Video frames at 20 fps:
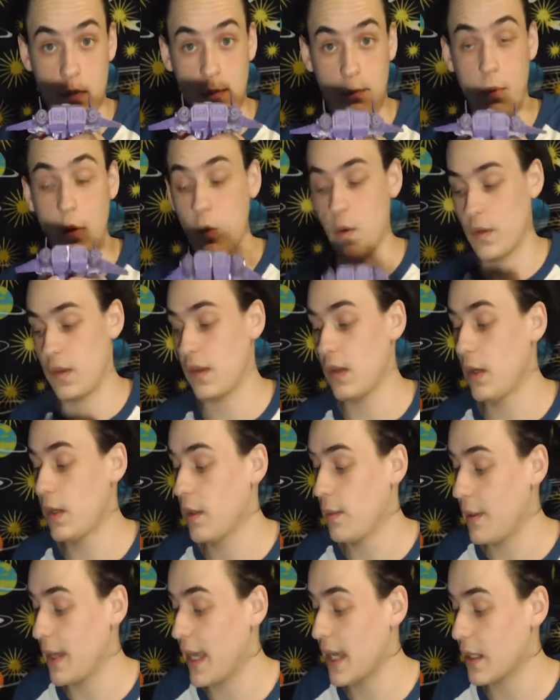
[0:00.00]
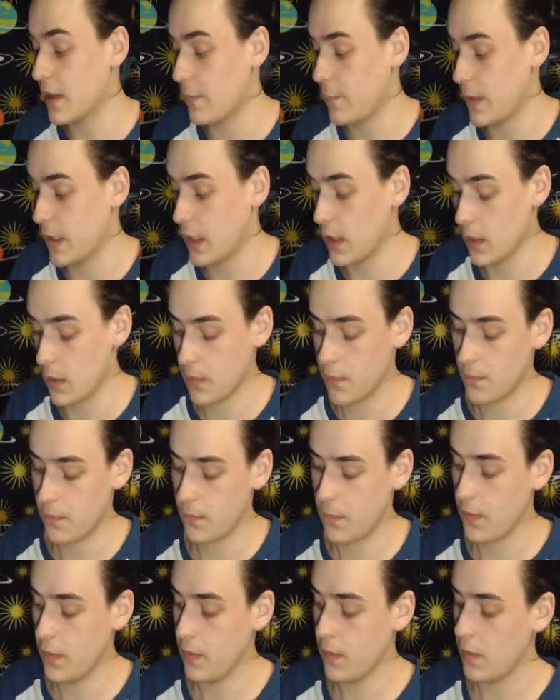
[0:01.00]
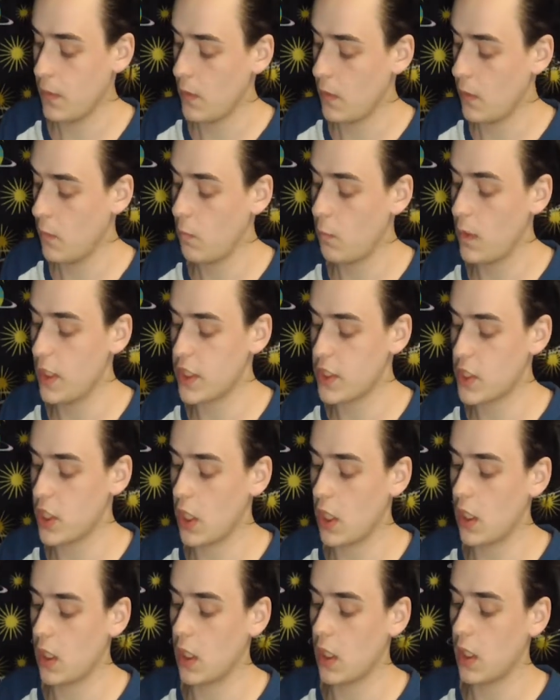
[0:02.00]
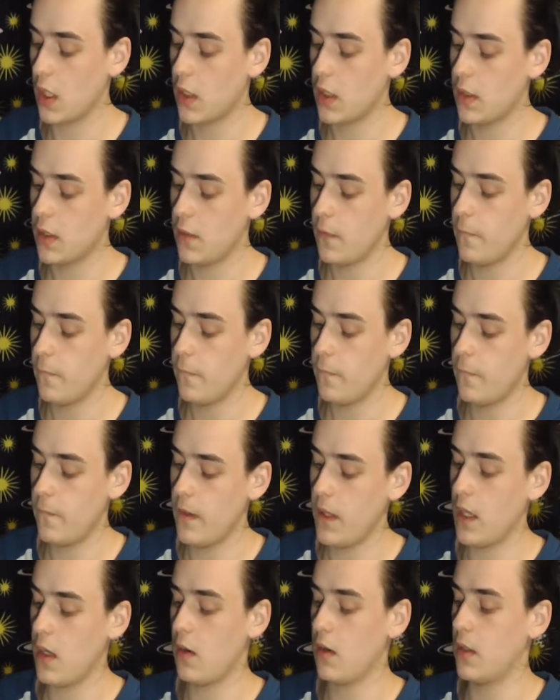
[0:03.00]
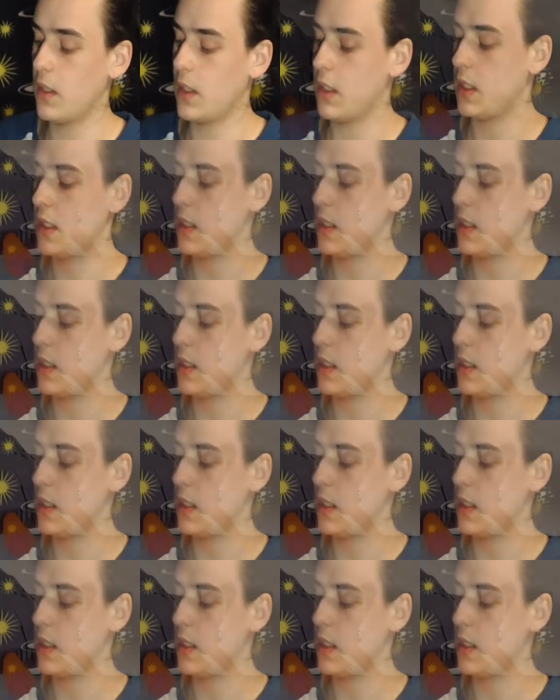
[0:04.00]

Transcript: ports on the back of the figure, which are very